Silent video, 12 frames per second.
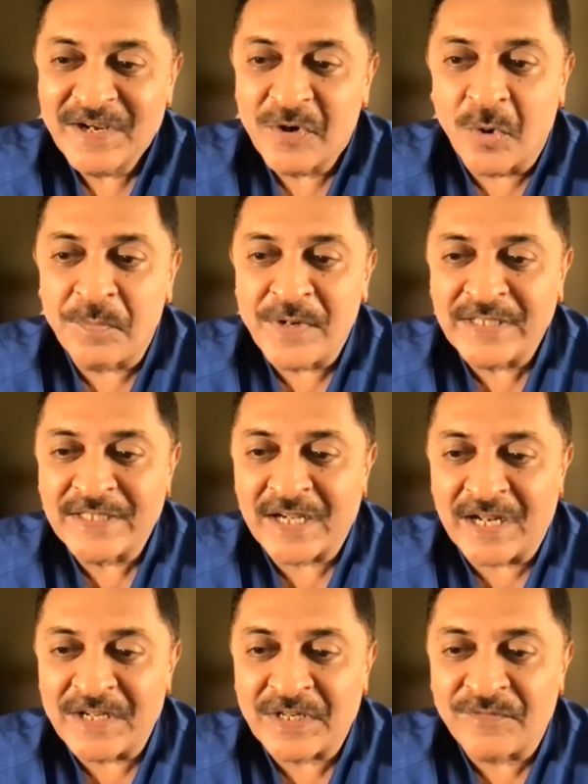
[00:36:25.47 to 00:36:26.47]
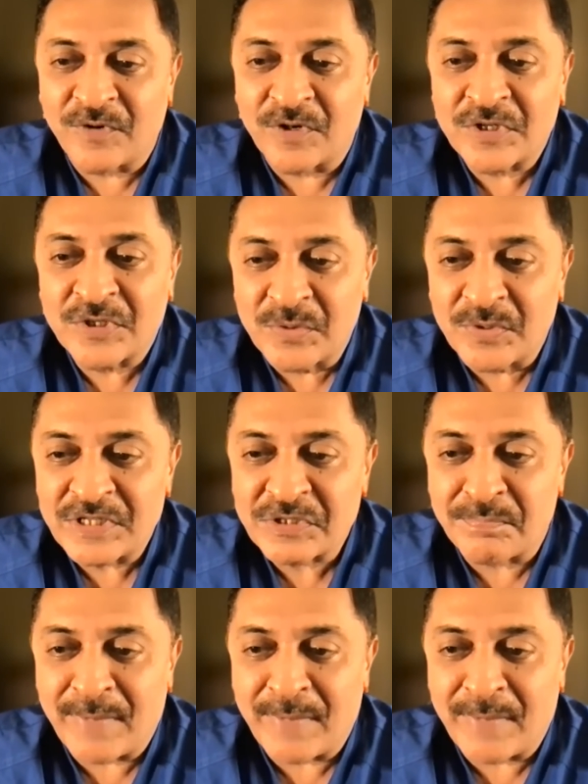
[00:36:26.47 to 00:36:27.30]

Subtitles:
Opening the country for tourists,